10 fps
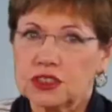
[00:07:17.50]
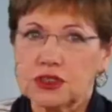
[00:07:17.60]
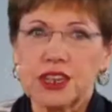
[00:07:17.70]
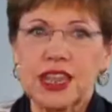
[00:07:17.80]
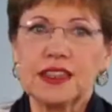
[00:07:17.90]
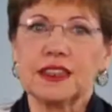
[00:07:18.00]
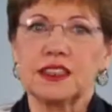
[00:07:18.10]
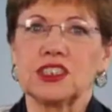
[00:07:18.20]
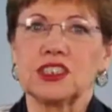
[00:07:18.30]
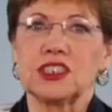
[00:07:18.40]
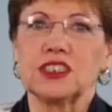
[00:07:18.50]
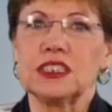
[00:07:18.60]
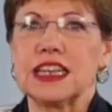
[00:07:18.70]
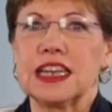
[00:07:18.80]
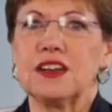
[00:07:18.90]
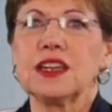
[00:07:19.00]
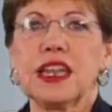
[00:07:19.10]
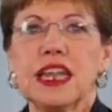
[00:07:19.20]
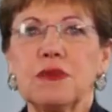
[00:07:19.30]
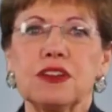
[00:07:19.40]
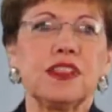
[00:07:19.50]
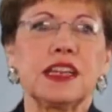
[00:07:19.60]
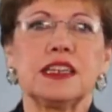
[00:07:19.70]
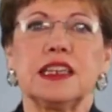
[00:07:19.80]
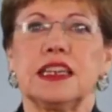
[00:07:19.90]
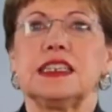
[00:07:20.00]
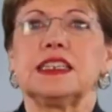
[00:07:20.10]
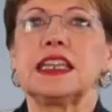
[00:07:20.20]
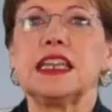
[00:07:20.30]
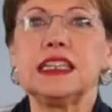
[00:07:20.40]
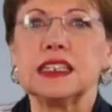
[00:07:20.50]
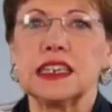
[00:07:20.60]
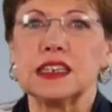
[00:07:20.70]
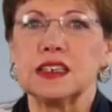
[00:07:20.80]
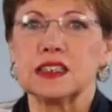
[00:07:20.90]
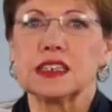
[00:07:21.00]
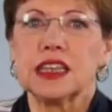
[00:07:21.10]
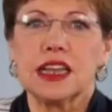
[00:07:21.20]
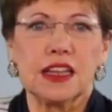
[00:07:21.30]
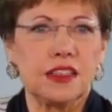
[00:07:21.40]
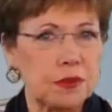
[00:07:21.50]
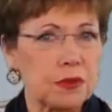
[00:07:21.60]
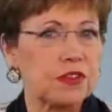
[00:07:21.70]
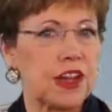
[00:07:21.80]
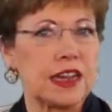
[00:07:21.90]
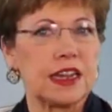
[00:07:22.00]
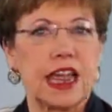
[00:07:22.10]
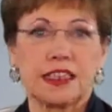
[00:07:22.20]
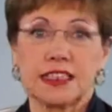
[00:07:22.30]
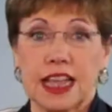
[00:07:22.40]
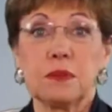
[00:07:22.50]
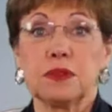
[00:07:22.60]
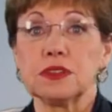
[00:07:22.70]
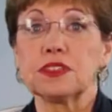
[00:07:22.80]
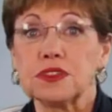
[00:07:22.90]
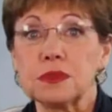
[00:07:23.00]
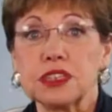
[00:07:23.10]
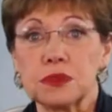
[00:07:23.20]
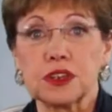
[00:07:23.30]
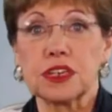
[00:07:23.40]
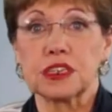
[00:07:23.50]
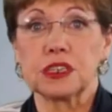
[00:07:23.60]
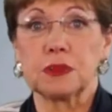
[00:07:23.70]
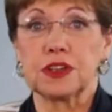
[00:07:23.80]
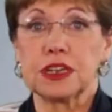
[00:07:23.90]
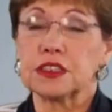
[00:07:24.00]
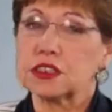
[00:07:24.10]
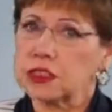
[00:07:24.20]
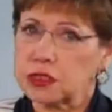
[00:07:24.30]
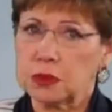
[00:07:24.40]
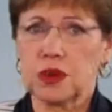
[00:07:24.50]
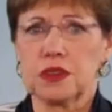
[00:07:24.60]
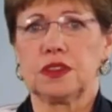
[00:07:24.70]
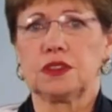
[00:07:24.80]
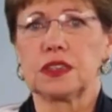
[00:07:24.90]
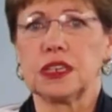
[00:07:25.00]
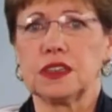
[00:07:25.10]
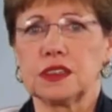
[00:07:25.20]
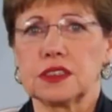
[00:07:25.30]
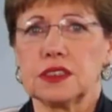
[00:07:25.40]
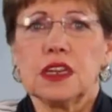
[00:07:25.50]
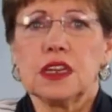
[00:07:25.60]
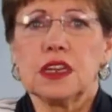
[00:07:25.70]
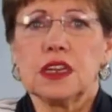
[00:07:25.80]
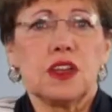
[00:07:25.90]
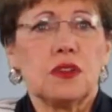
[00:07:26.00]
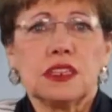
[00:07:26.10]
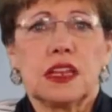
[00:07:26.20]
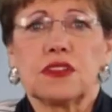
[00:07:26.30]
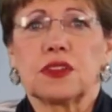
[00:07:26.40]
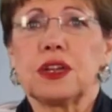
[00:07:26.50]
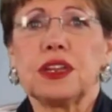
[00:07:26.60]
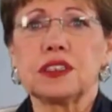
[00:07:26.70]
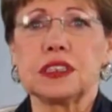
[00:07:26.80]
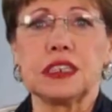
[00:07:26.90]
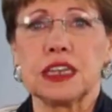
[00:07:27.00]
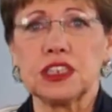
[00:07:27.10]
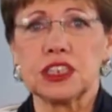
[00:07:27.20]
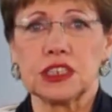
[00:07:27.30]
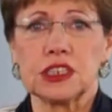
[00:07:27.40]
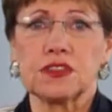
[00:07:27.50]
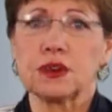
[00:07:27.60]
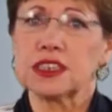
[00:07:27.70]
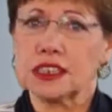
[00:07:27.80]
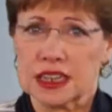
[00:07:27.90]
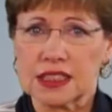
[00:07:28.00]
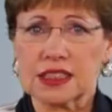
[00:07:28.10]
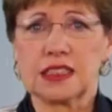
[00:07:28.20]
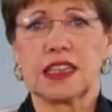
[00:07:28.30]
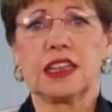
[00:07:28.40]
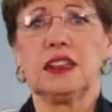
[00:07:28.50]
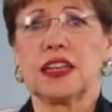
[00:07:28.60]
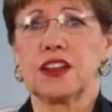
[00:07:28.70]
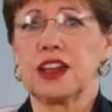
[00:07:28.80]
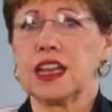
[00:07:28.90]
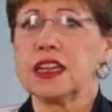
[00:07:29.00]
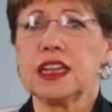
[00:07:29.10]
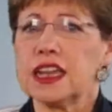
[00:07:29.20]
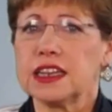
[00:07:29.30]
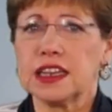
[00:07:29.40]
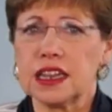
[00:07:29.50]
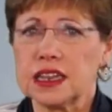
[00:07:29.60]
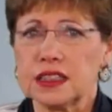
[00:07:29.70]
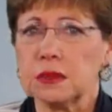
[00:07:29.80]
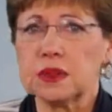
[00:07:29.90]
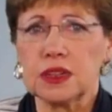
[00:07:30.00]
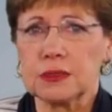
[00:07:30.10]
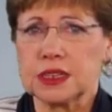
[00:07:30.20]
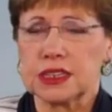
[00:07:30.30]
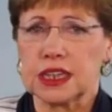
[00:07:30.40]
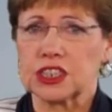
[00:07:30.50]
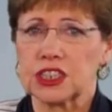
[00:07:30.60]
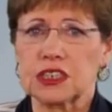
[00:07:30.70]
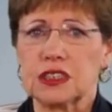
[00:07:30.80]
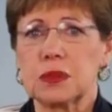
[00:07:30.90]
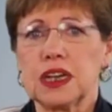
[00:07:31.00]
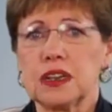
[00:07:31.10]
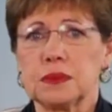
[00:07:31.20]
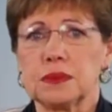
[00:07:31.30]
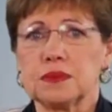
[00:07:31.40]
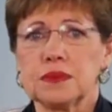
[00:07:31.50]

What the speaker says: To create this functional layout, he reflected on his key skills and then provided examples from his work experience to support those skills. Notice how the reader's attention is focused on the skill area and not on the employment section at the bottom.